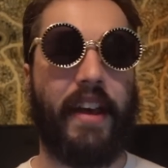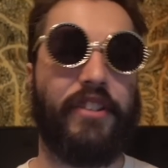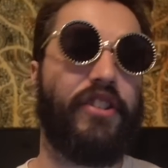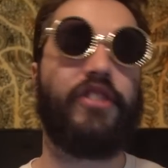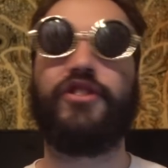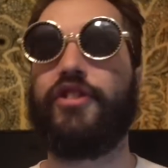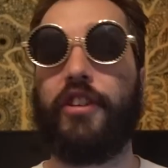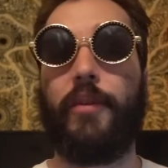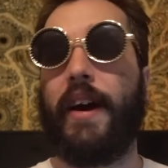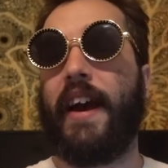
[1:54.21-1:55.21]
I don't, just don't
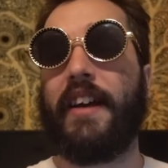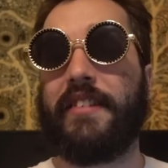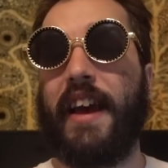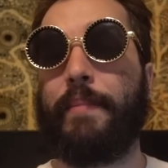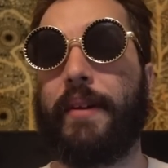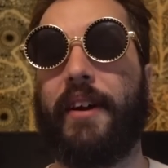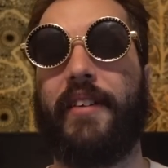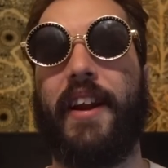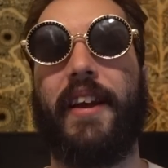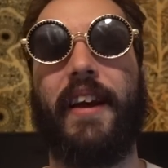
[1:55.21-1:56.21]
know why it hasn't happened already.